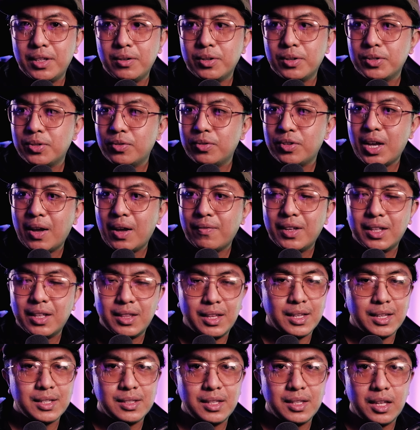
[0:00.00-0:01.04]
And also you have that
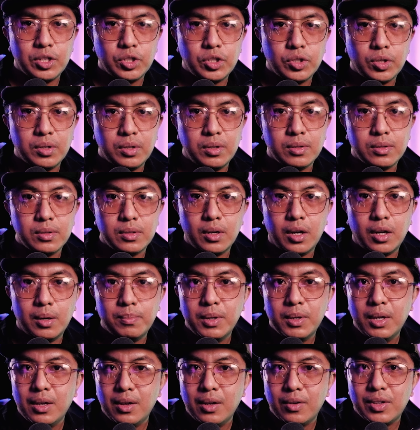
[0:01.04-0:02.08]
extension on
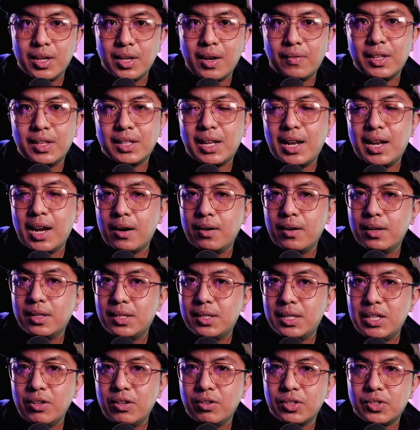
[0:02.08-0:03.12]
top, you have that
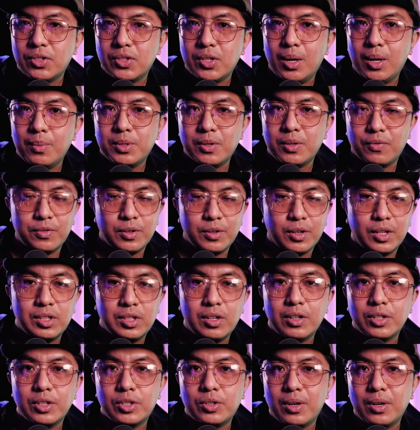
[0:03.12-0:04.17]
clarity on top. So for
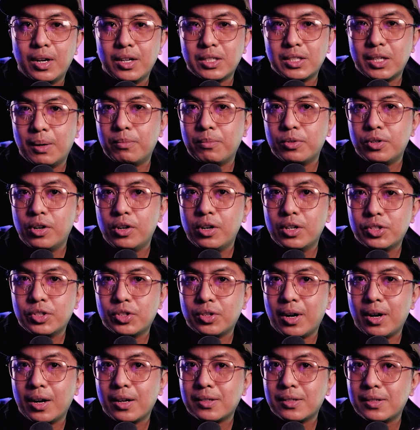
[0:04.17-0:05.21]
guitar tracks, rock
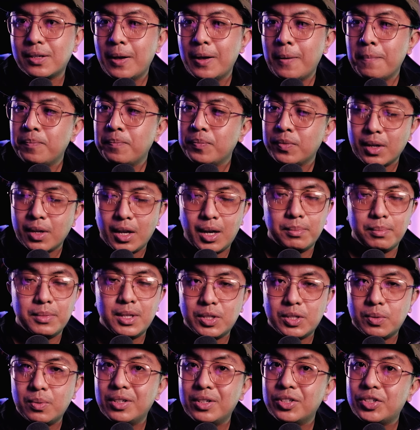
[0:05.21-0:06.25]
tracks,
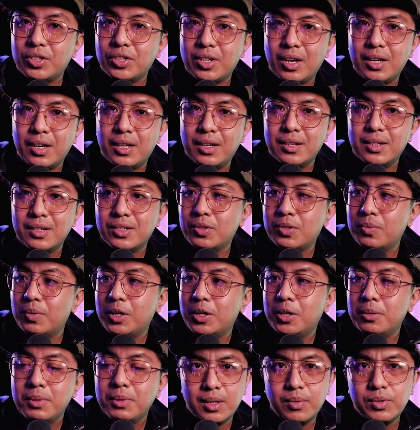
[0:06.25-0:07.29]
this will shine as well.